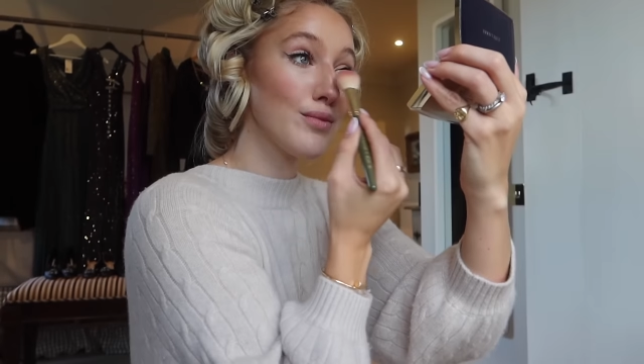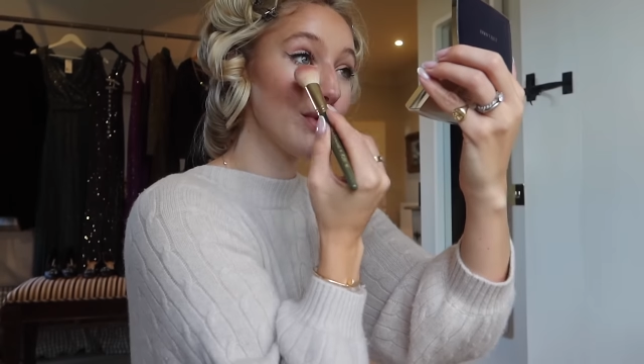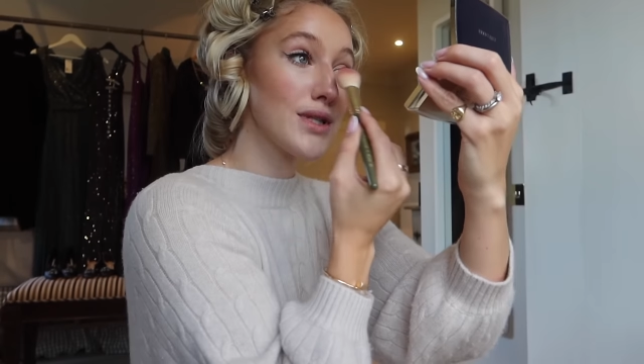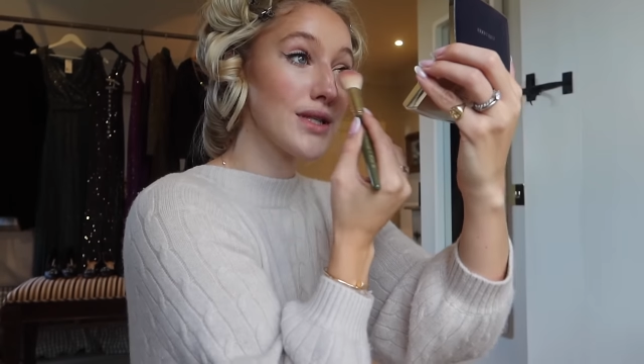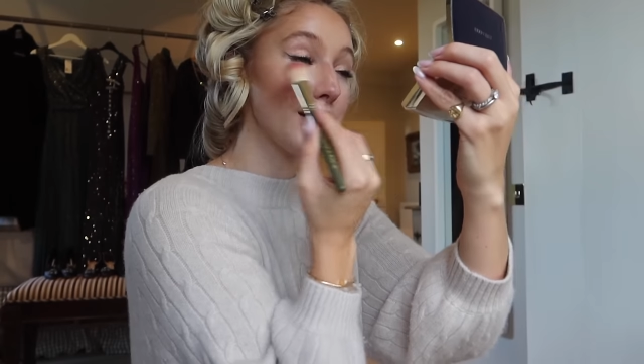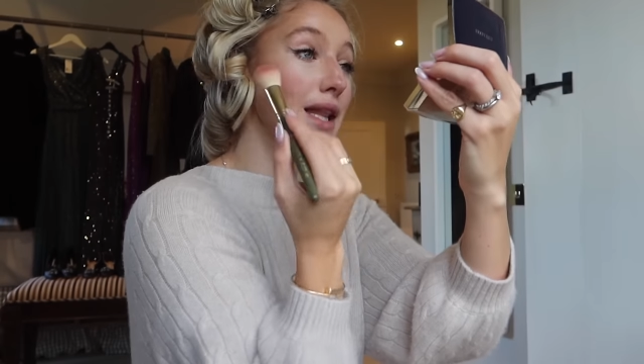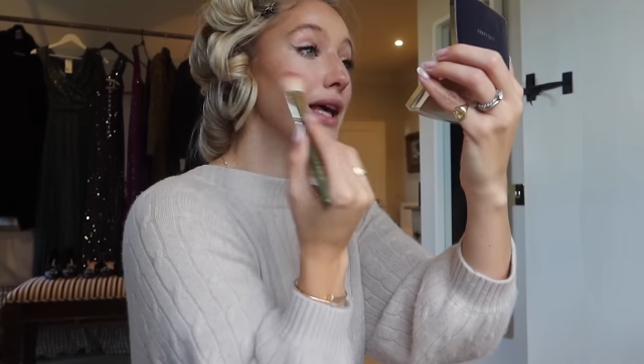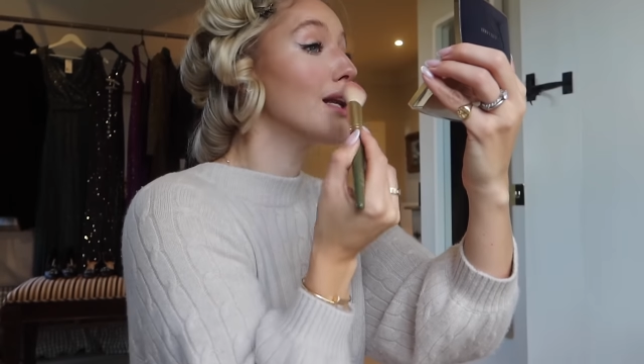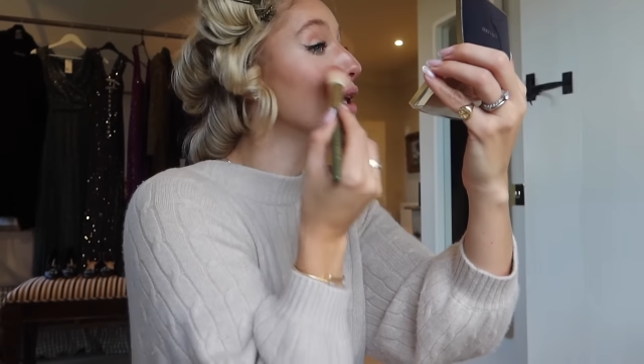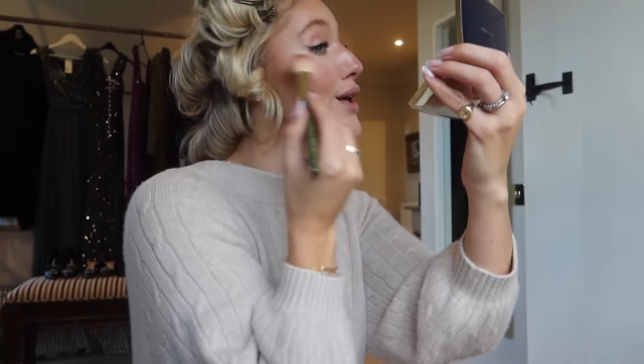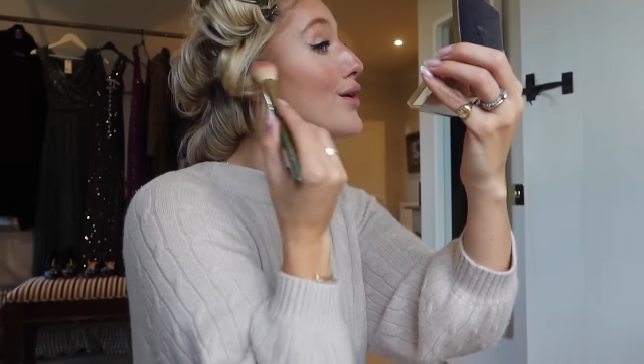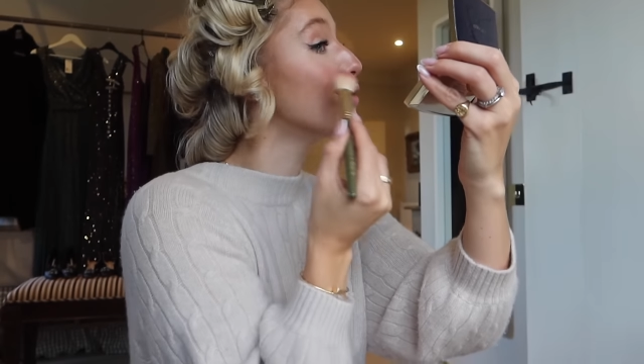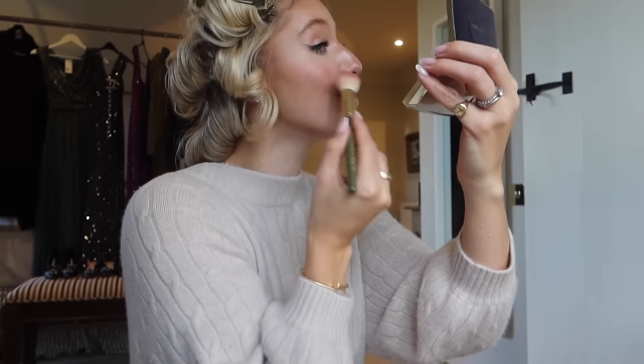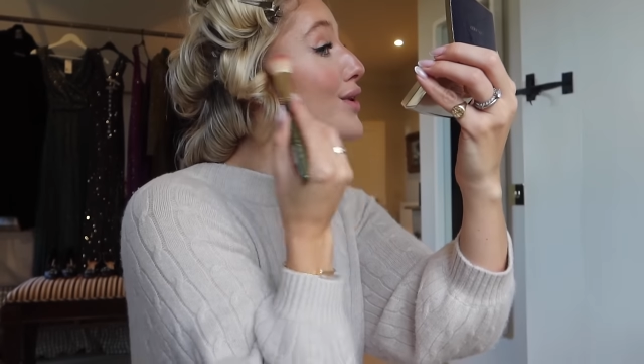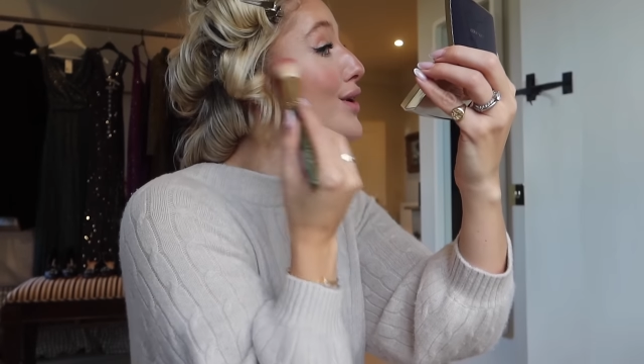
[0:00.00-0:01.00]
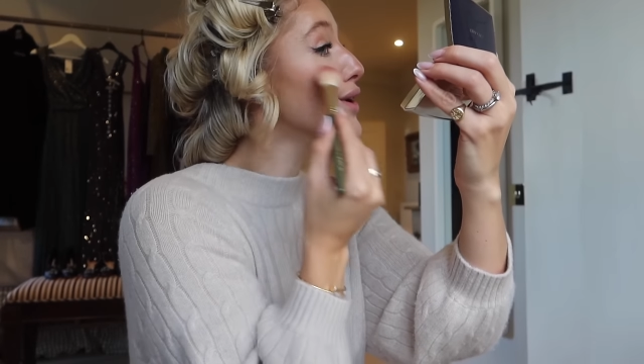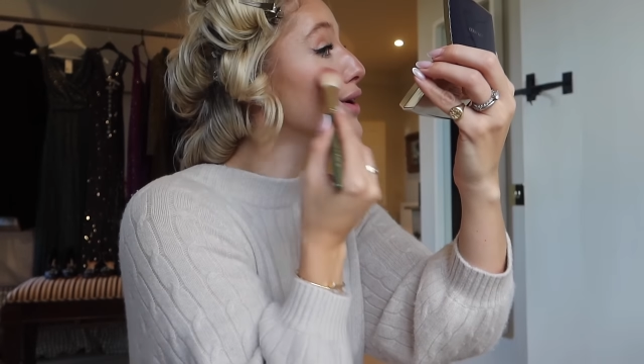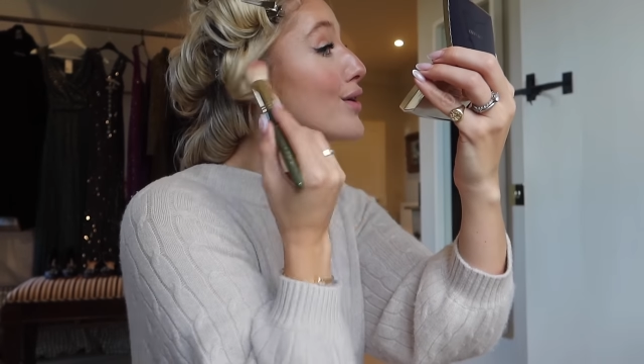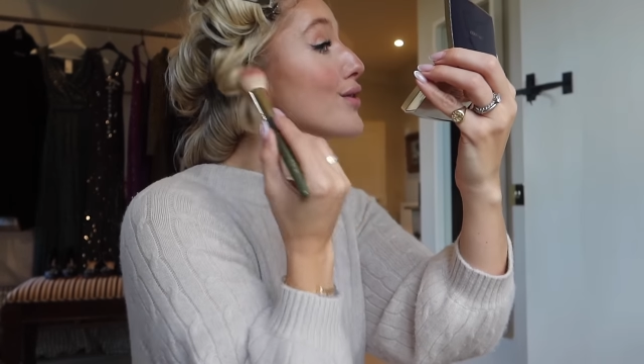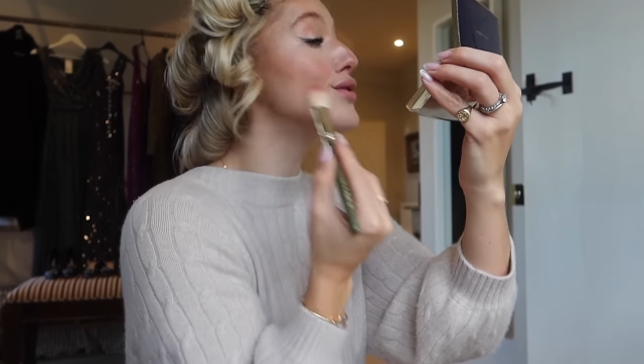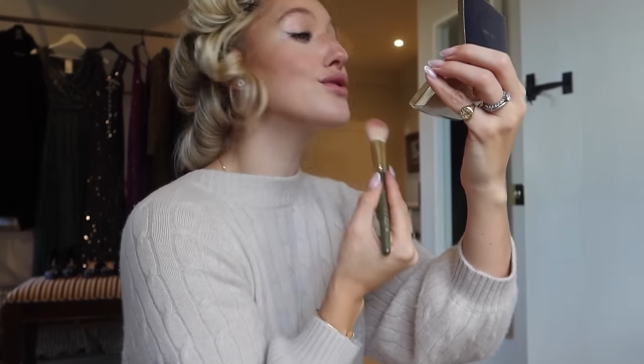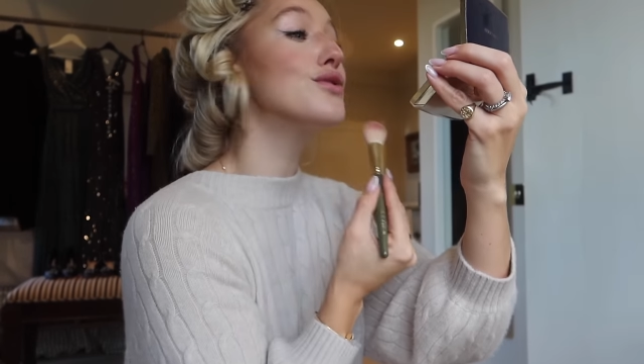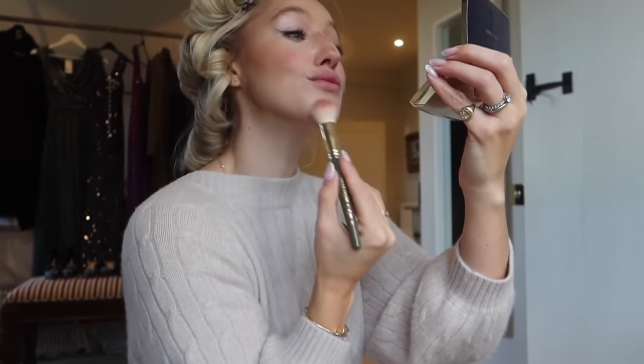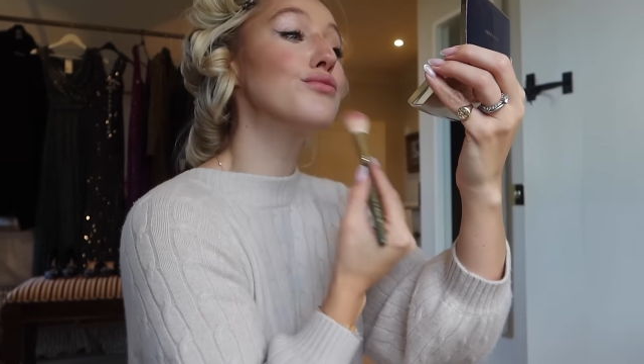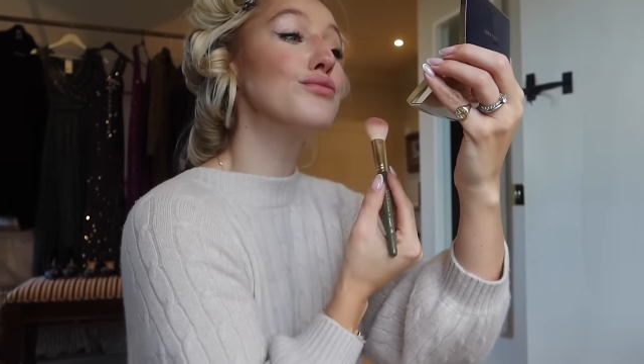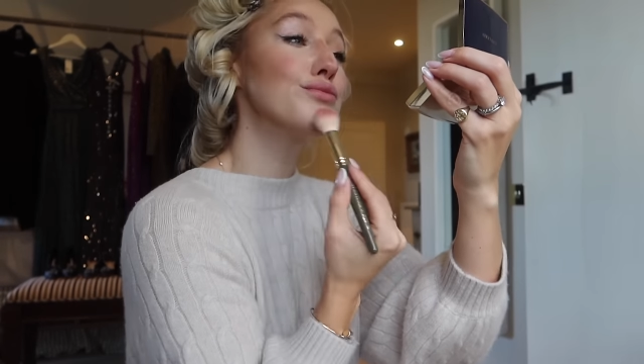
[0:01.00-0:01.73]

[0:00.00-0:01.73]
slightly over the nose